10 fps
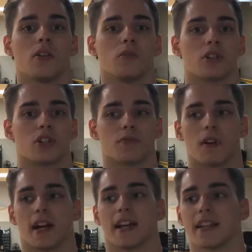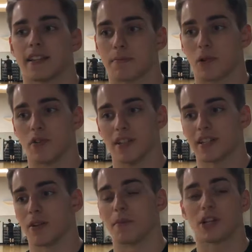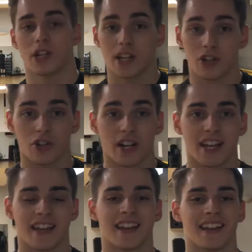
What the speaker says: which is why it's prone to so much injury.